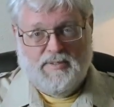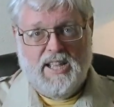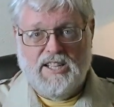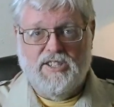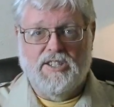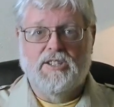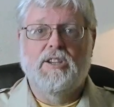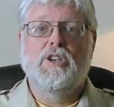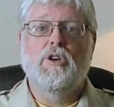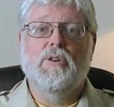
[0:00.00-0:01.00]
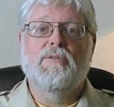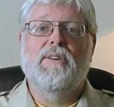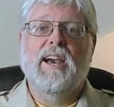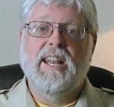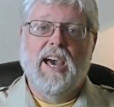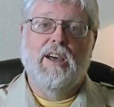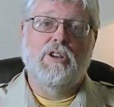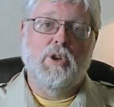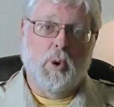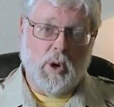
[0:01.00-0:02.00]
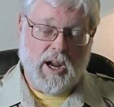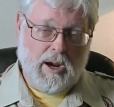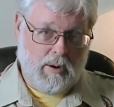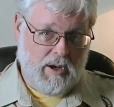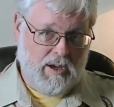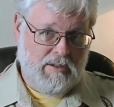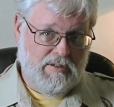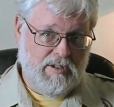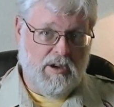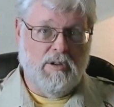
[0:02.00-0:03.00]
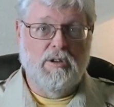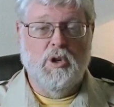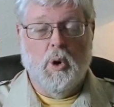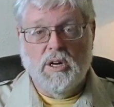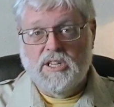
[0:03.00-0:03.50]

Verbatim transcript: That's just, you'll find out in your area. So your